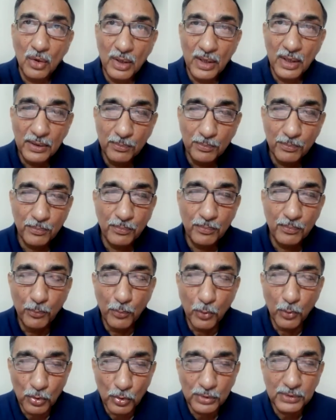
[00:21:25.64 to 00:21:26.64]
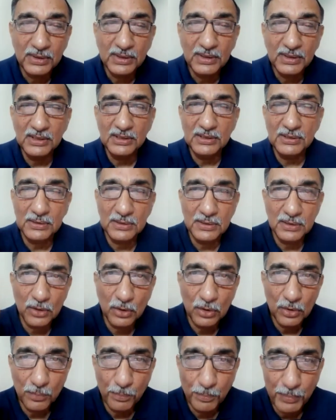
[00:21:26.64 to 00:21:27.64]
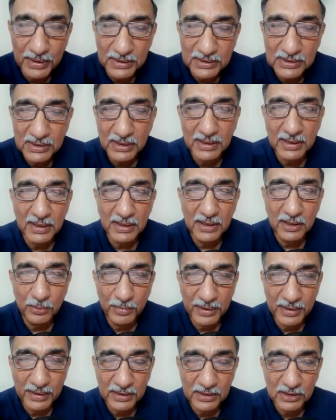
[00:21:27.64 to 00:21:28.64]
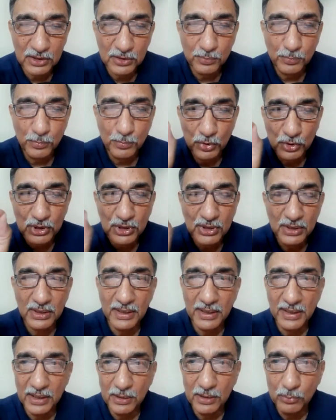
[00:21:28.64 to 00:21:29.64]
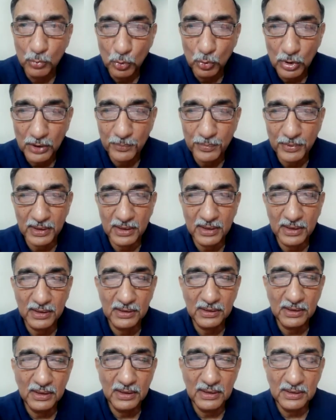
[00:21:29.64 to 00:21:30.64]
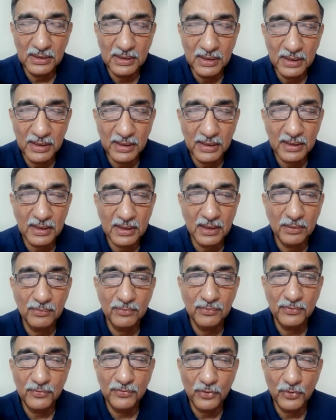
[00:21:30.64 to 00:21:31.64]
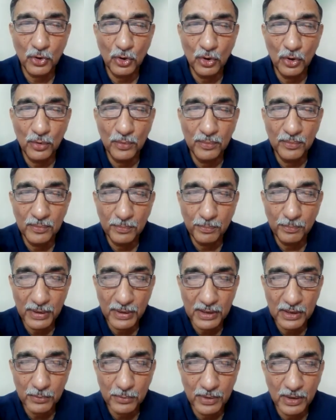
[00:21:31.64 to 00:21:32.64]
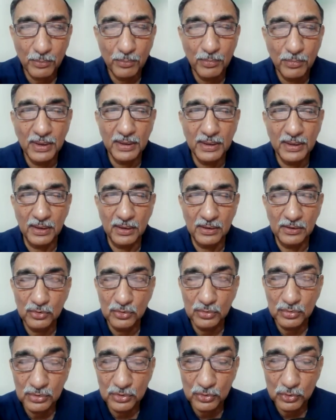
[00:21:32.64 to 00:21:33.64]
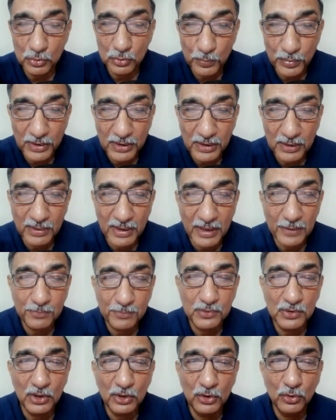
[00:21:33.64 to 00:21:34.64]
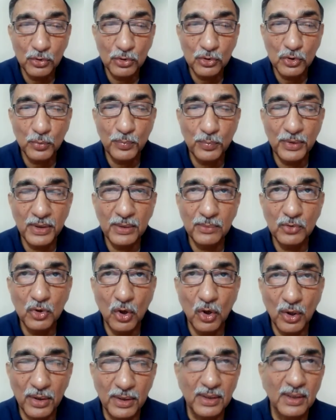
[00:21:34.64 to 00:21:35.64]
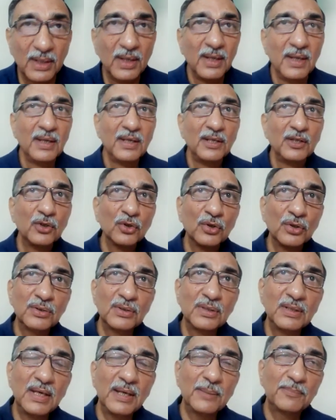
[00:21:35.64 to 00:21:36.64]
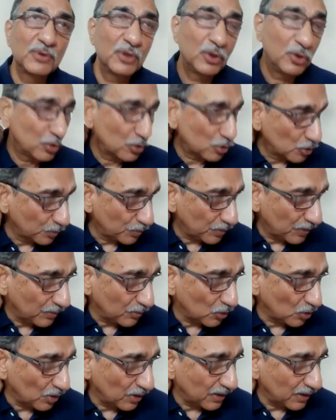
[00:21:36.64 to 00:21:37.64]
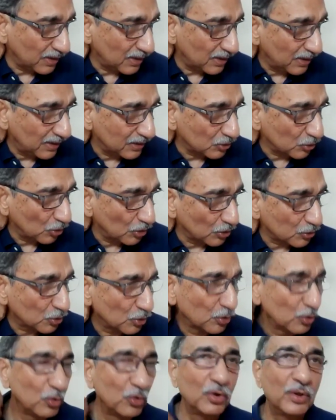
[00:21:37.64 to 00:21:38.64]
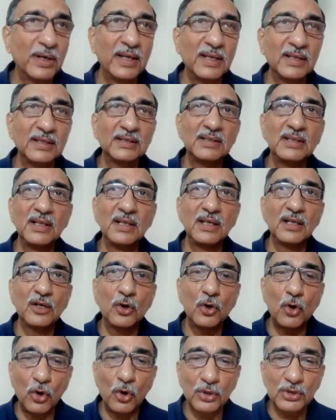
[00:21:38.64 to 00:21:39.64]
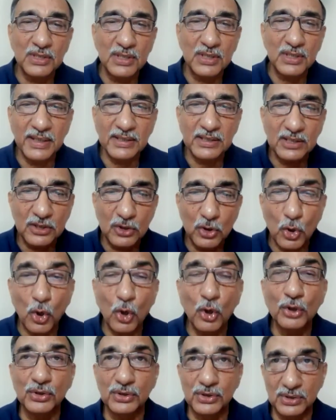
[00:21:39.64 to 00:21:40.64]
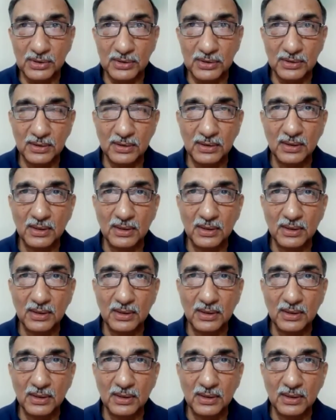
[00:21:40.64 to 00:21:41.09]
And both these basic elements, Purusha and Mula Prakriti, they come from Parabrahman, Supreme, Absolute Supreme God. The Absolute Supreme God is also known as the causeless cause.